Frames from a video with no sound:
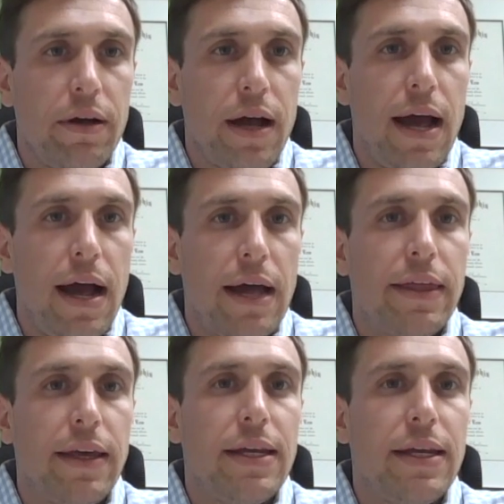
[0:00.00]
I
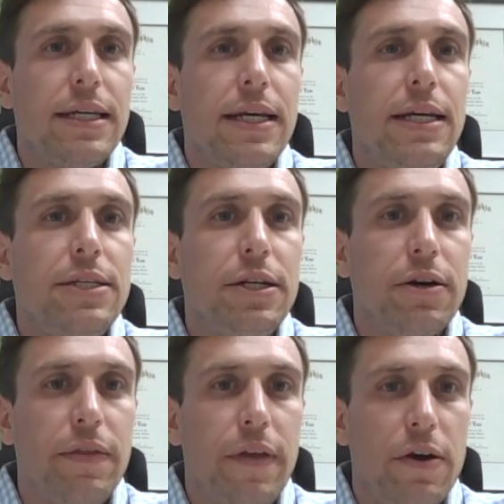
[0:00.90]
think it is
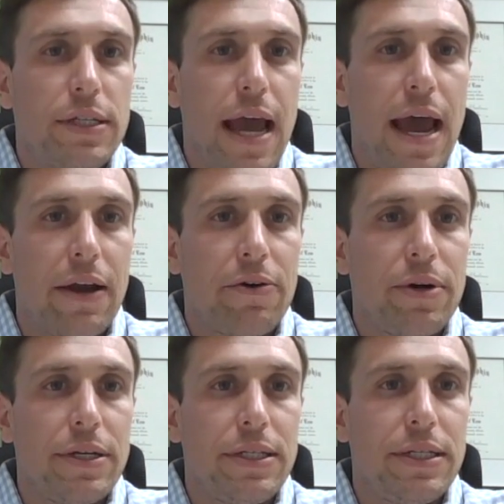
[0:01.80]
easier in those
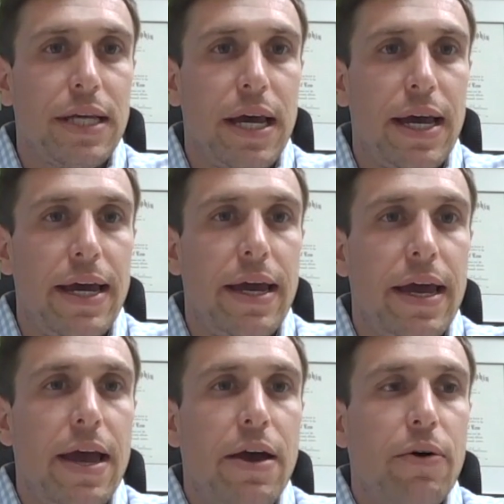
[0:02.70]
categories to say
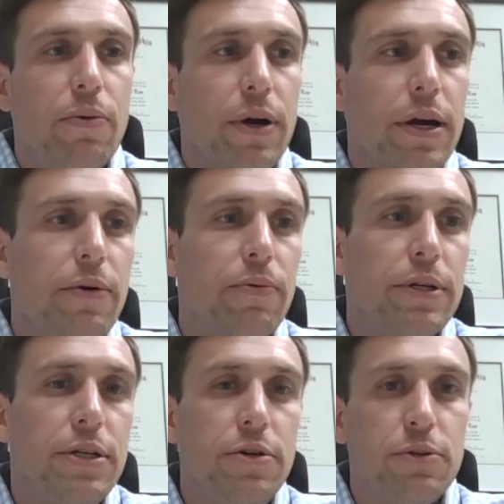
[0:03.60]
we're going to
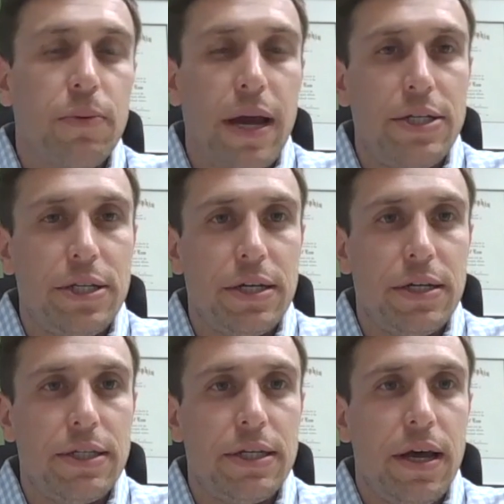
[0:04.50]
reduce
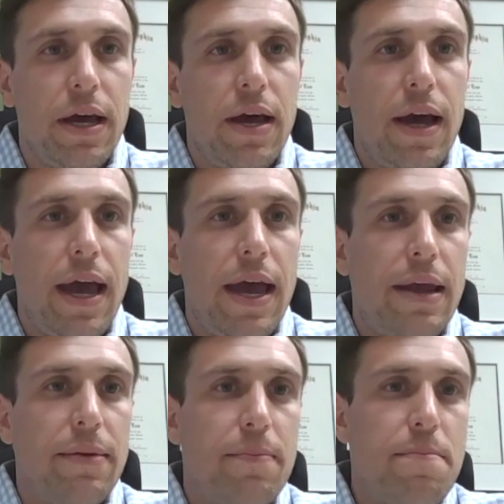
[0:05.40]
wages,
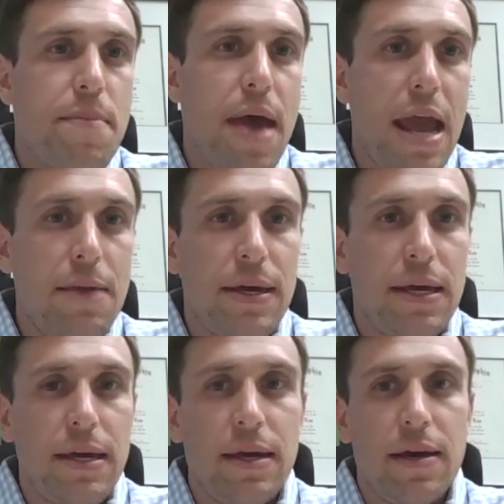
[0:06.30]
and
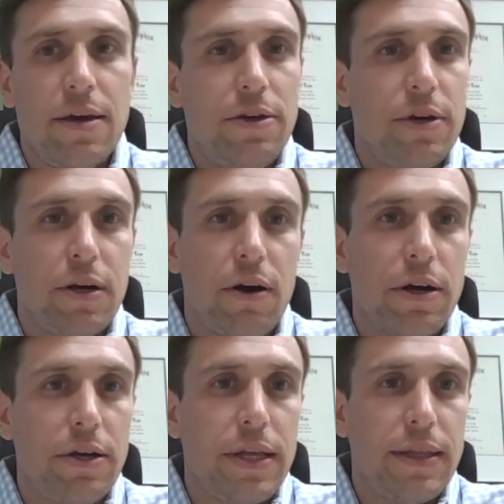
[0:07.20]
maybe you could
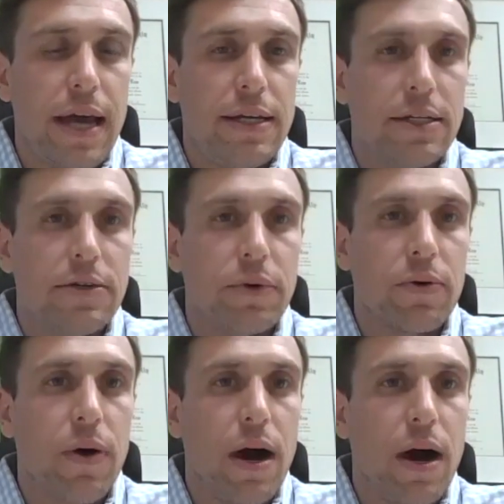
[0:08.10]
argue that doesn't
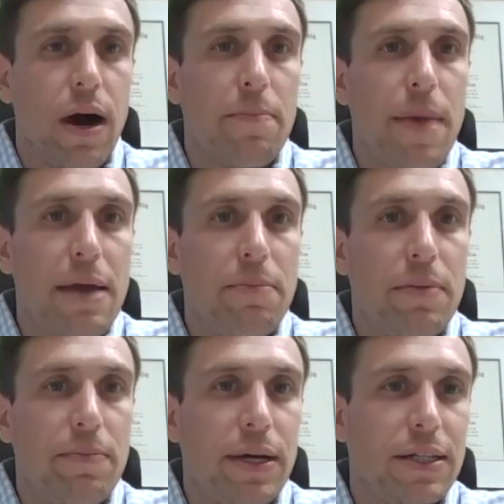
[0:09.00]
require an
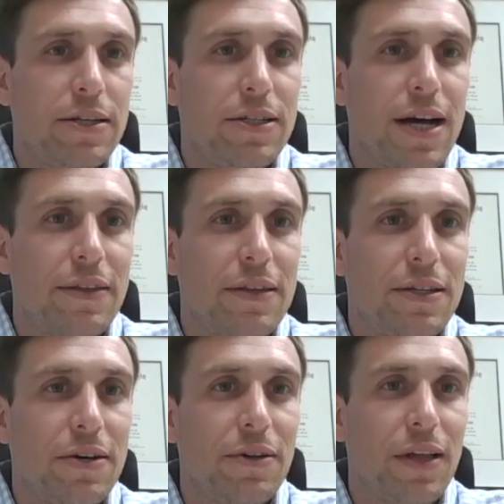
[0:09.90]
amendment because there's not this
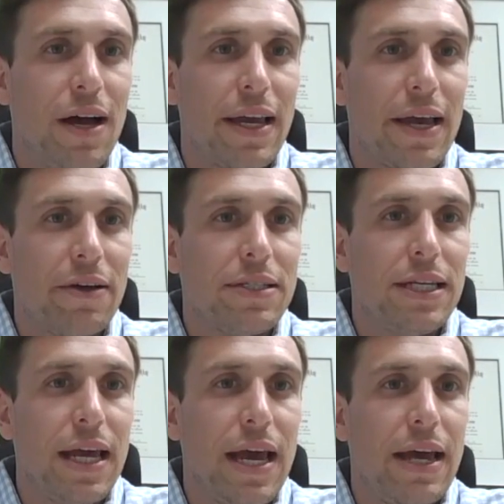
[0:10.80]
underlying
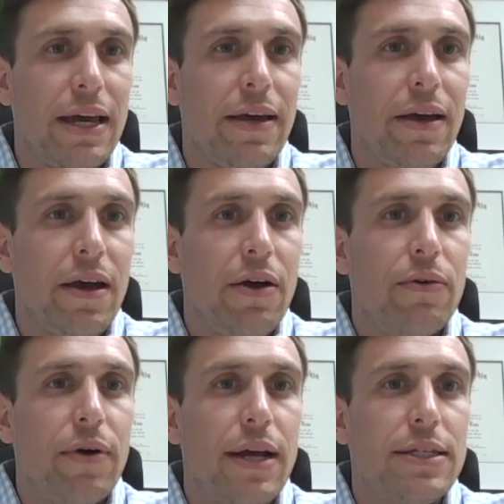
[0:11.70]
LCA,
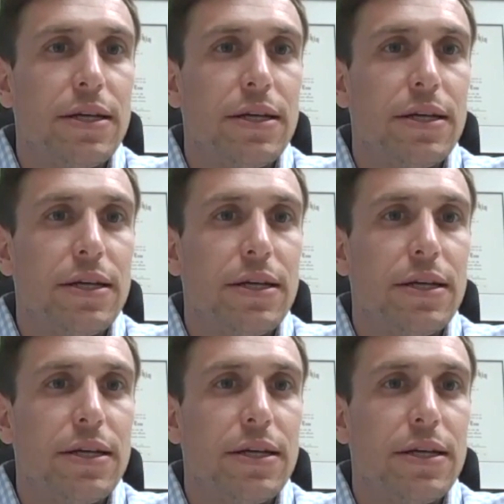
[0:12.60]
right?